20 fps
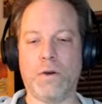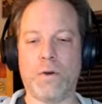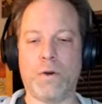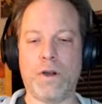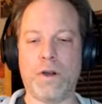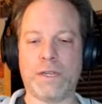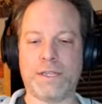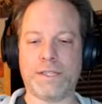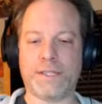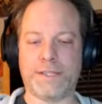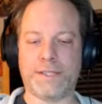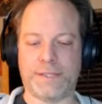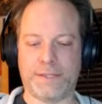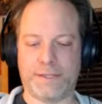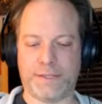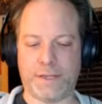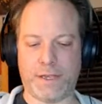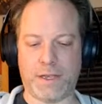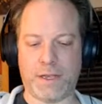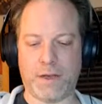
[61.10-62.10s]
Orc
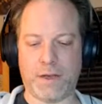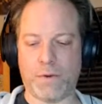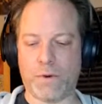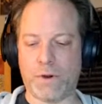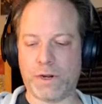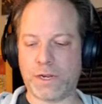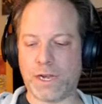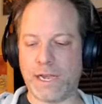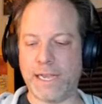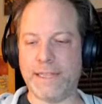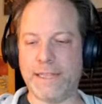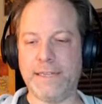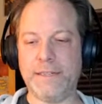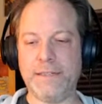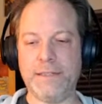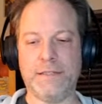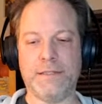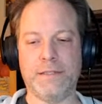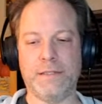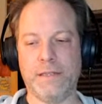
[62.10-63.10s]

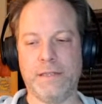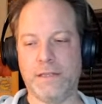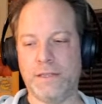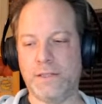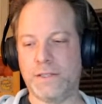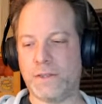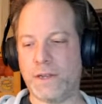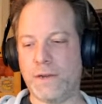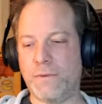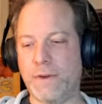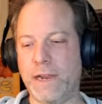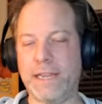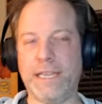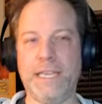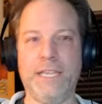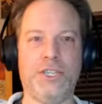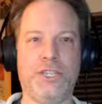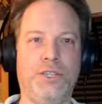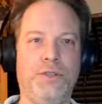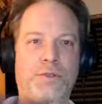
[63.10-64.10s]
Island. So I read
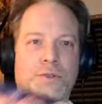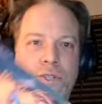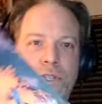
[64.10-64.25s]
issue